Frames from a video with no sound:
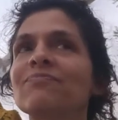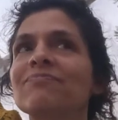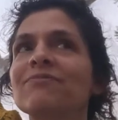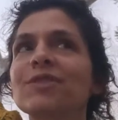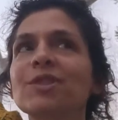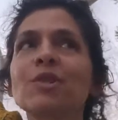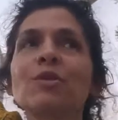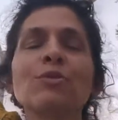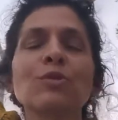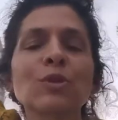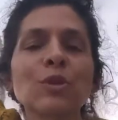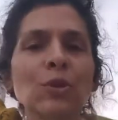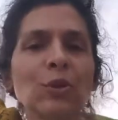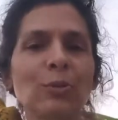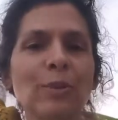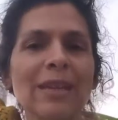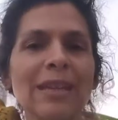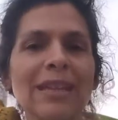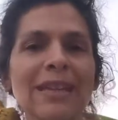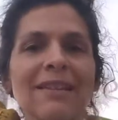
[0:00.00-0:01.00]

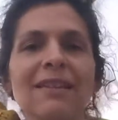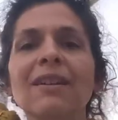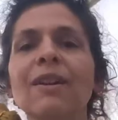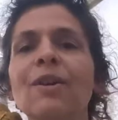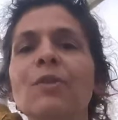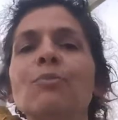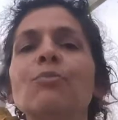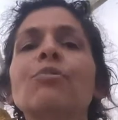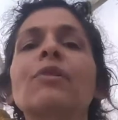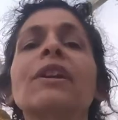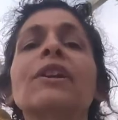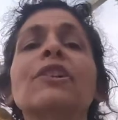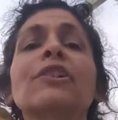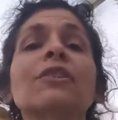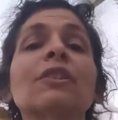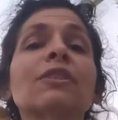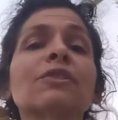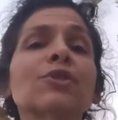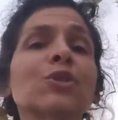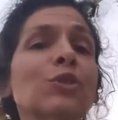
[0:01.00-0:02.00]
soon-to-be
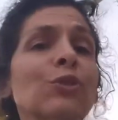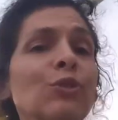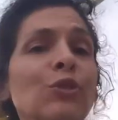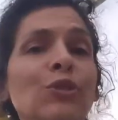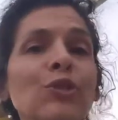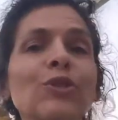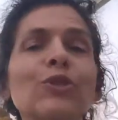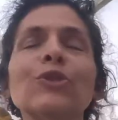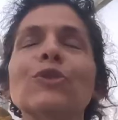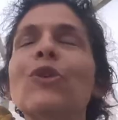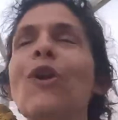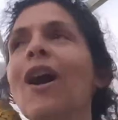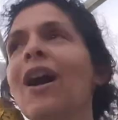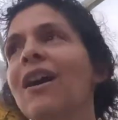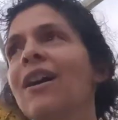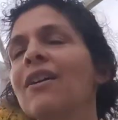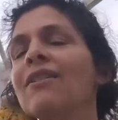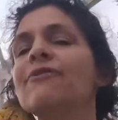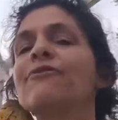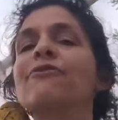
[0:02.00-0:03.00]
bringer to you
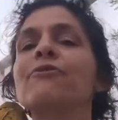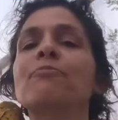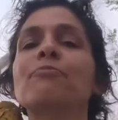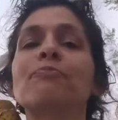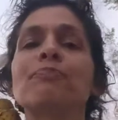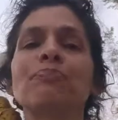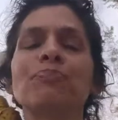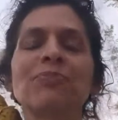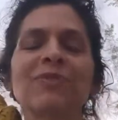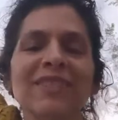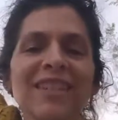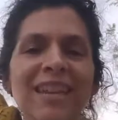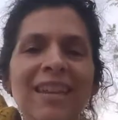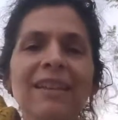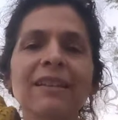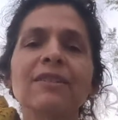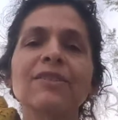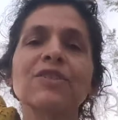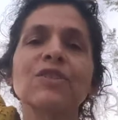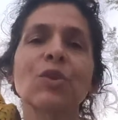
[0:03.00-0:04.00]
of
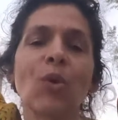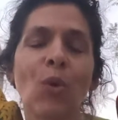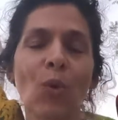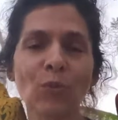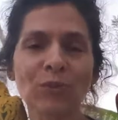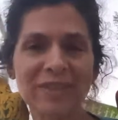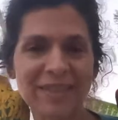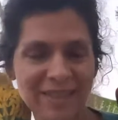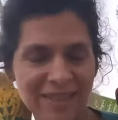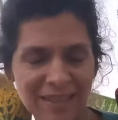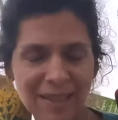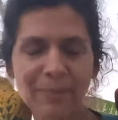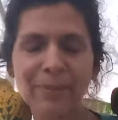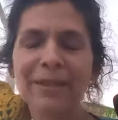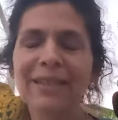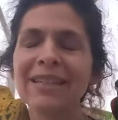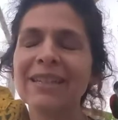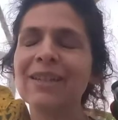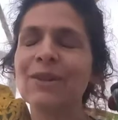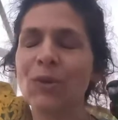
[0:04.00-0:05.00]
Tink's
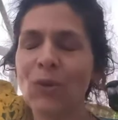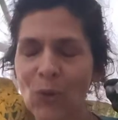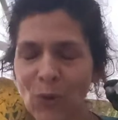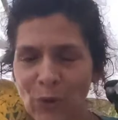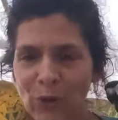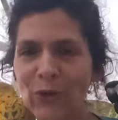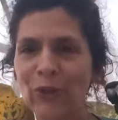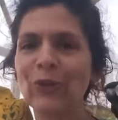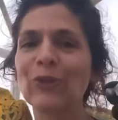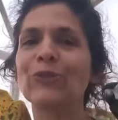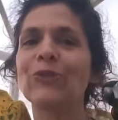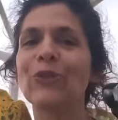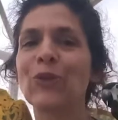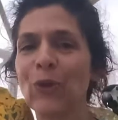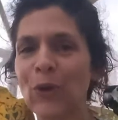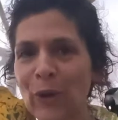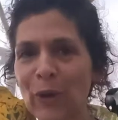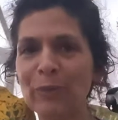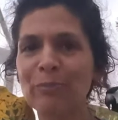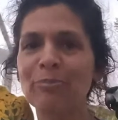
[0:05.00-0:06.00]
CBD oil
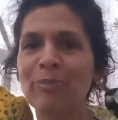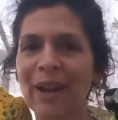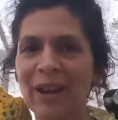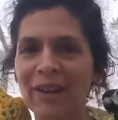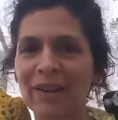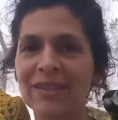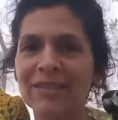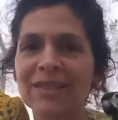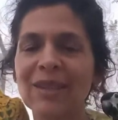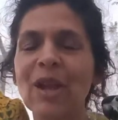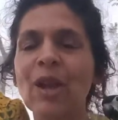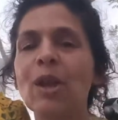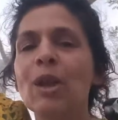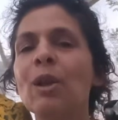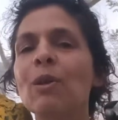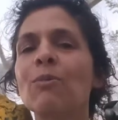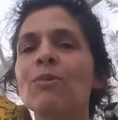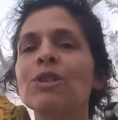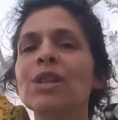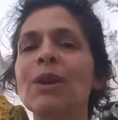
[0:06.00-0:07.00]
for parrots,
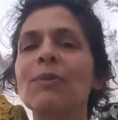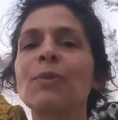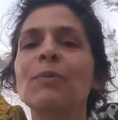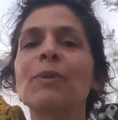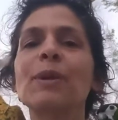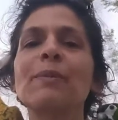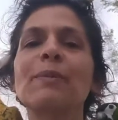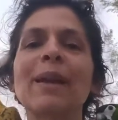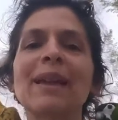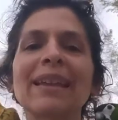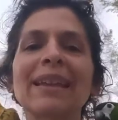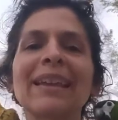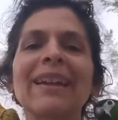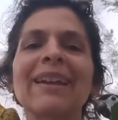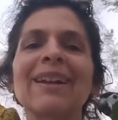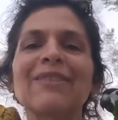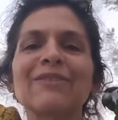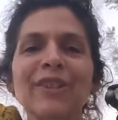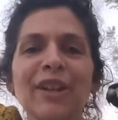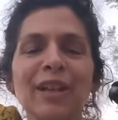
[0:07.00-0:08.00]
which I will be
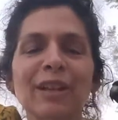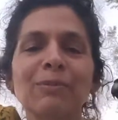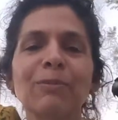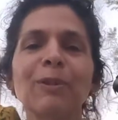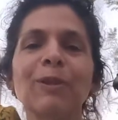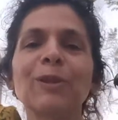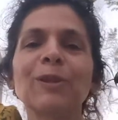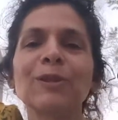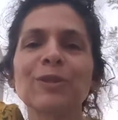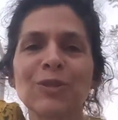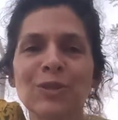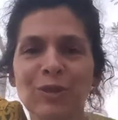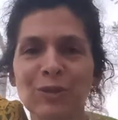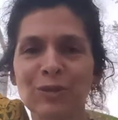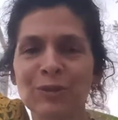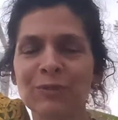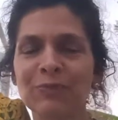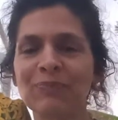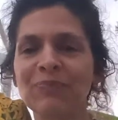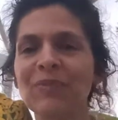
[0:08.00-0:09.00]
making available
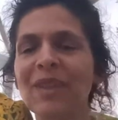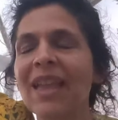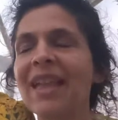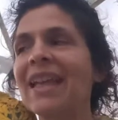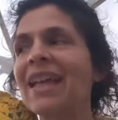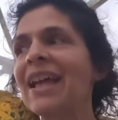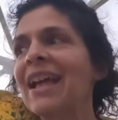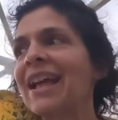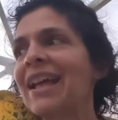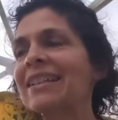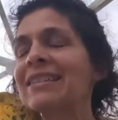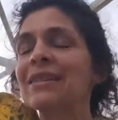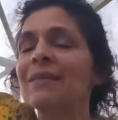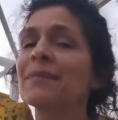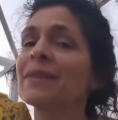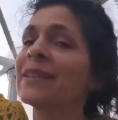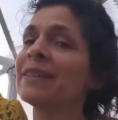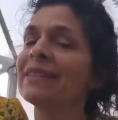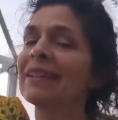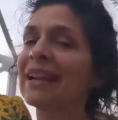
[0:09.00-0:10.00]
soon. It's
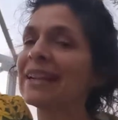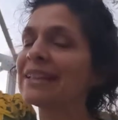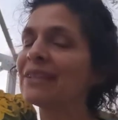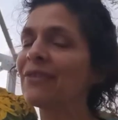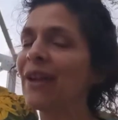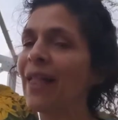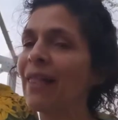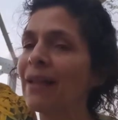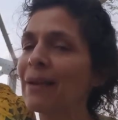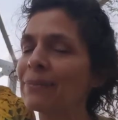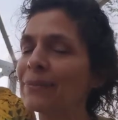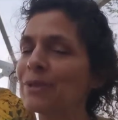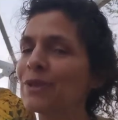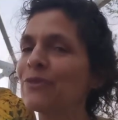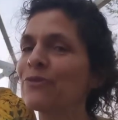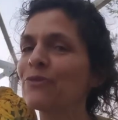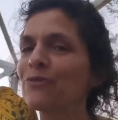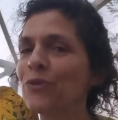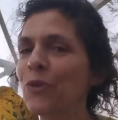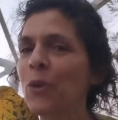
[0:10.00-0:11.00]
something that I developed
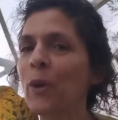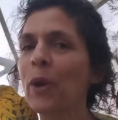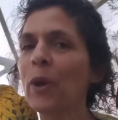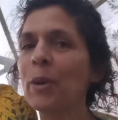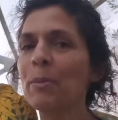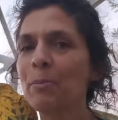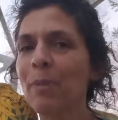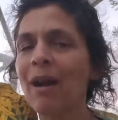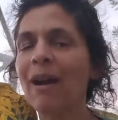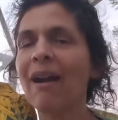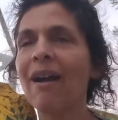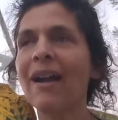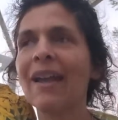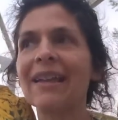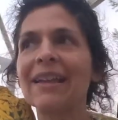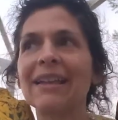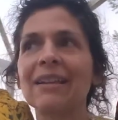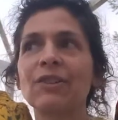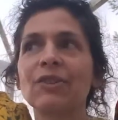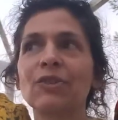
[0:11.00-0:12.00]
for
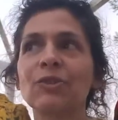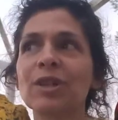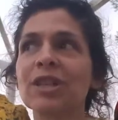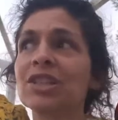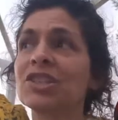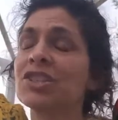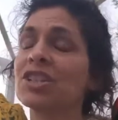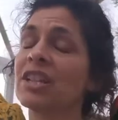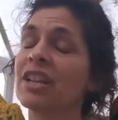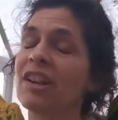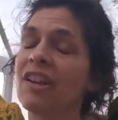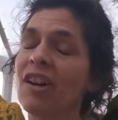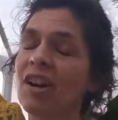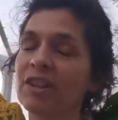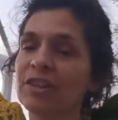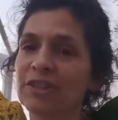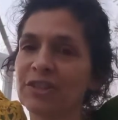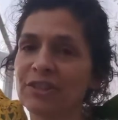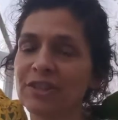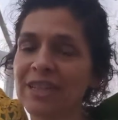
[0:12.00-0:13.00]
my green Cheek
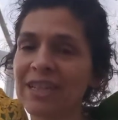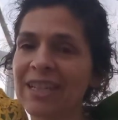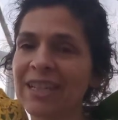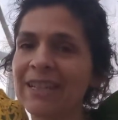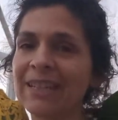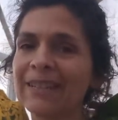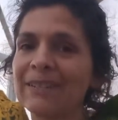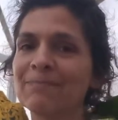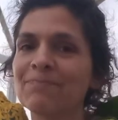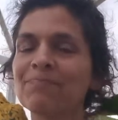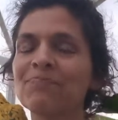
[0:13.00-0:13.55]
Conure Tink,